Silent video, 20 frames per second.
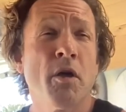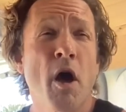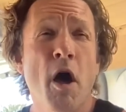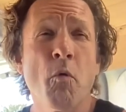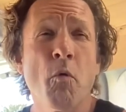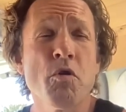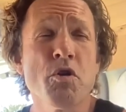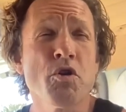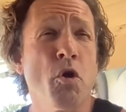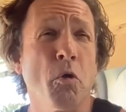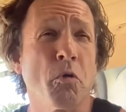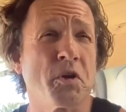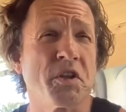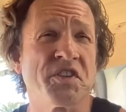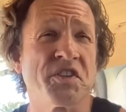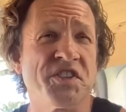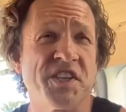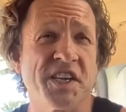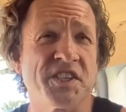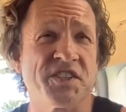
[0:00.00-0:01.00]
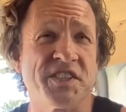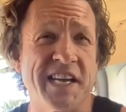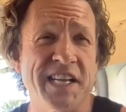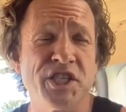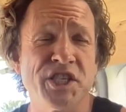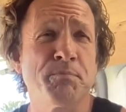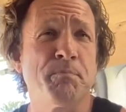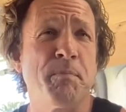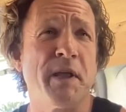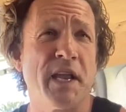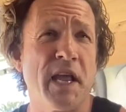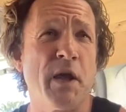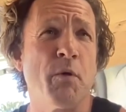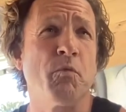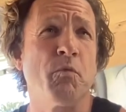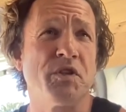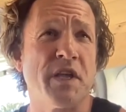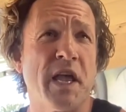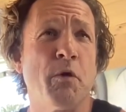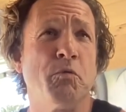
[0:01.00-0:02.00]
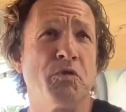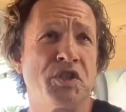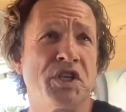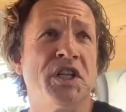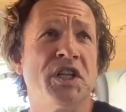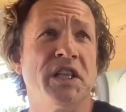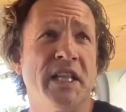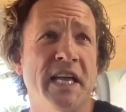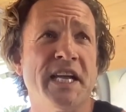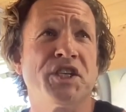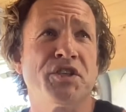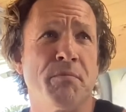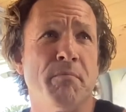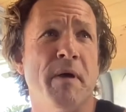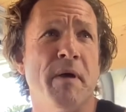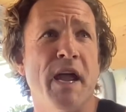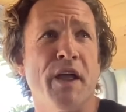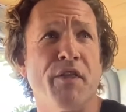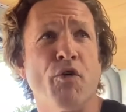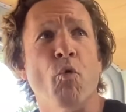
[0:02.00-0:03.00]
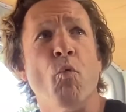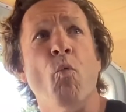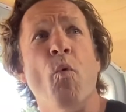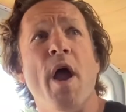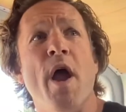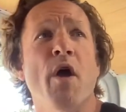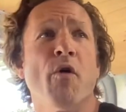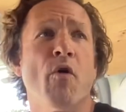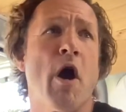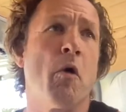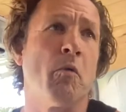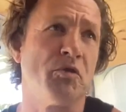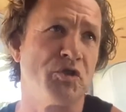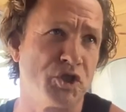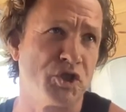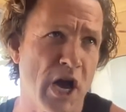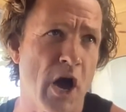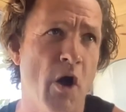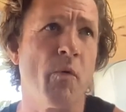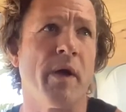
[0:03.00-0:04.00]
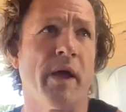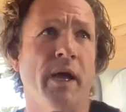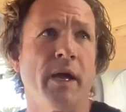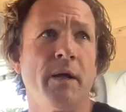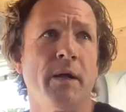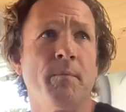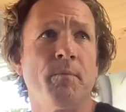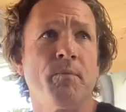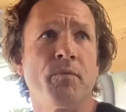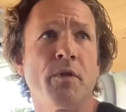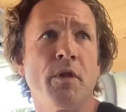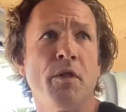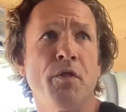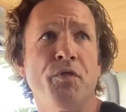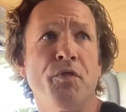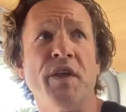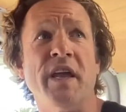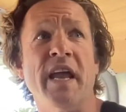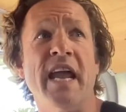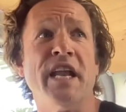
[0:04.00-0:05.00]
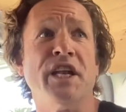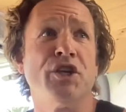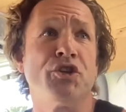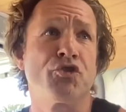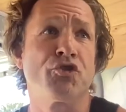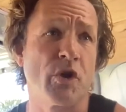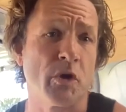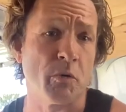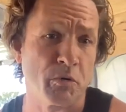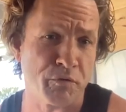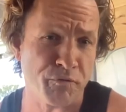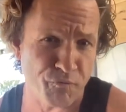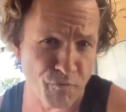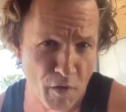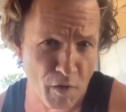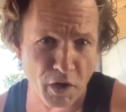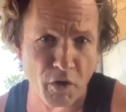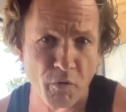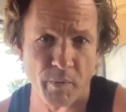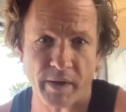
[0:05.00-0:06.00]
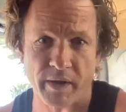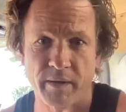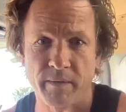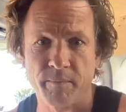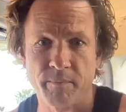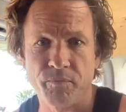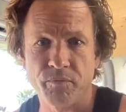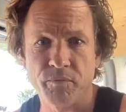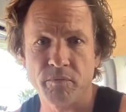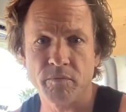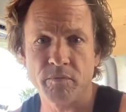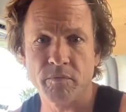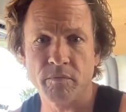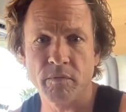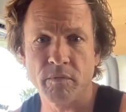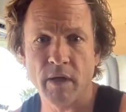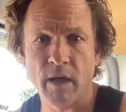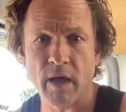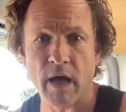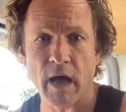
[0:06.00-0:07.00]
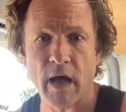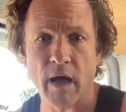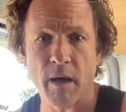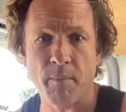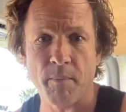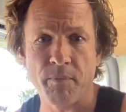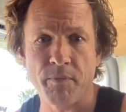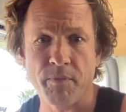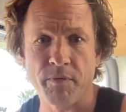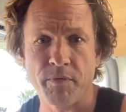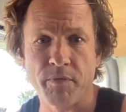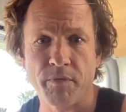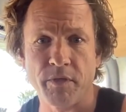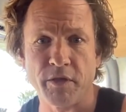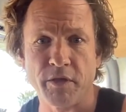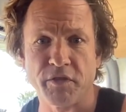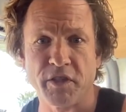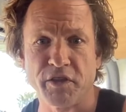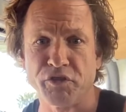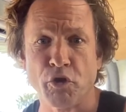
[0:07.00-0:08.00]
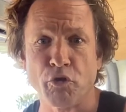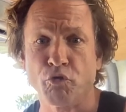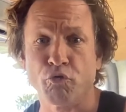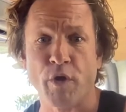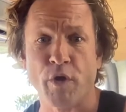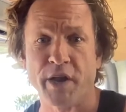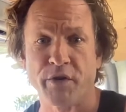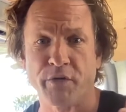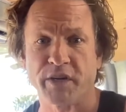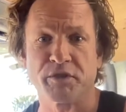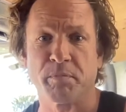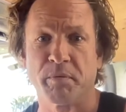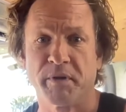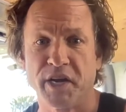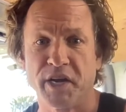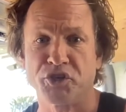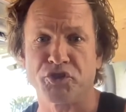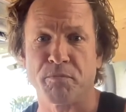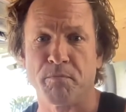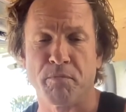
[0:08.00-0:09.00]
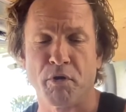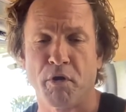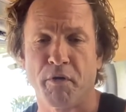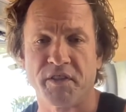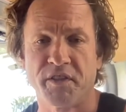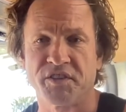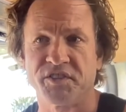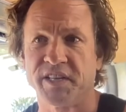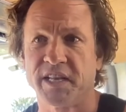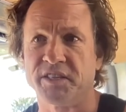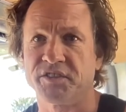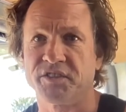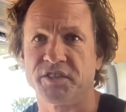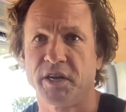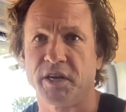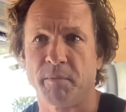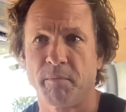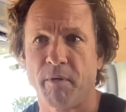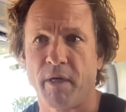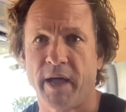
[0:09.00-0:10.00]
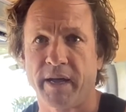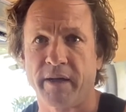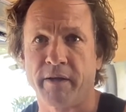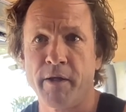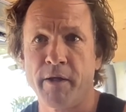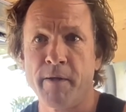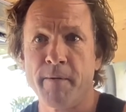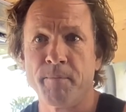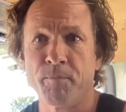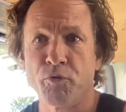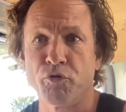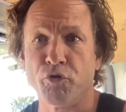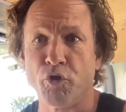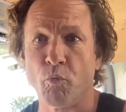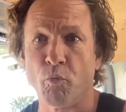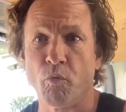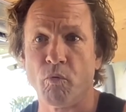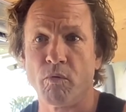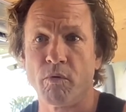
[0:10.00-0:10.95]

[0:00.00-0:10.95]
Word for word: I wouldn't call it a sixth sense, but it was it was clear to me that where I was going, the industry was following. Right. Um, there's no greater explanation beyond the sense that I'm like, the,